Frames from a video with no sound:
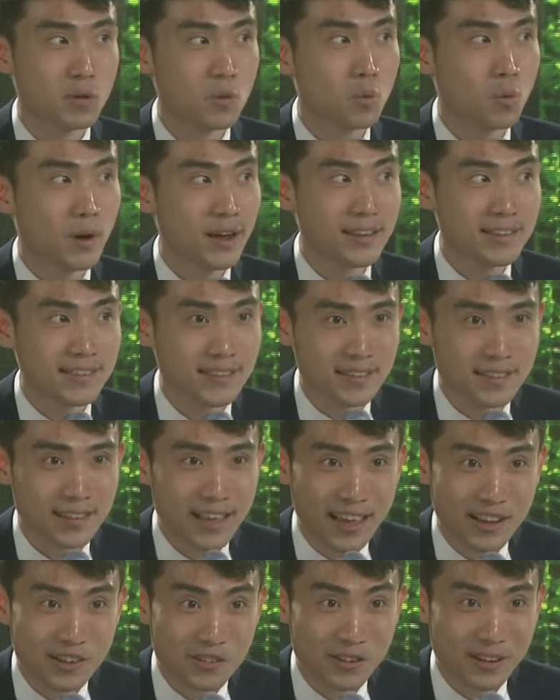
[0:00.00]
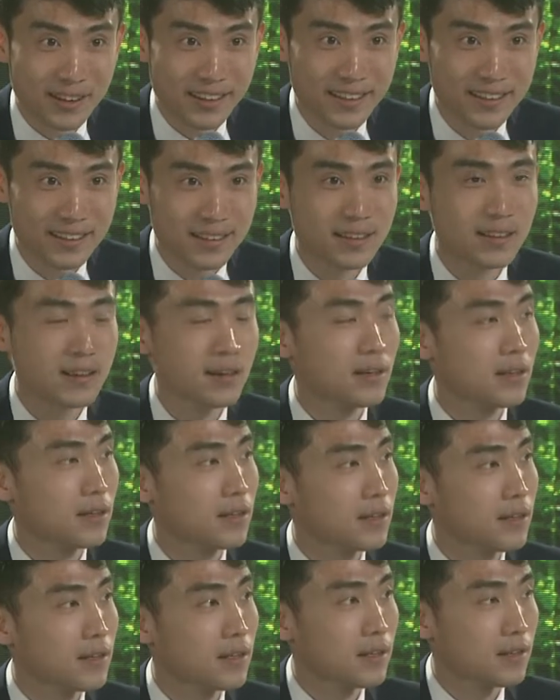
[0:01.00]
What is it, actually?
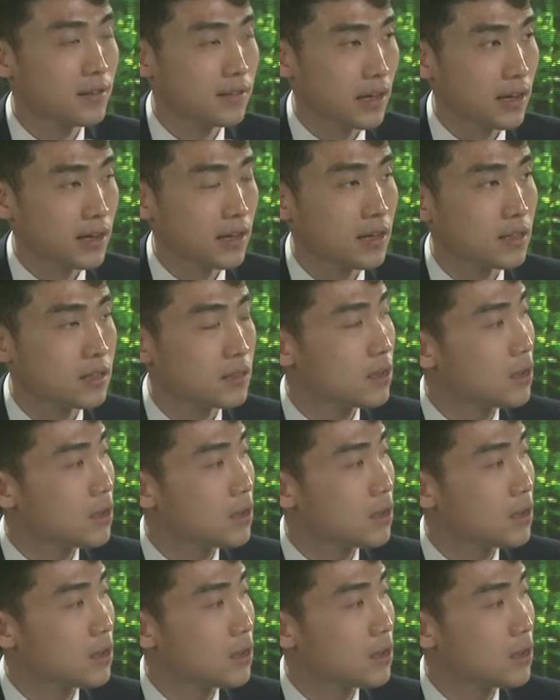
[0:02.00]
Second,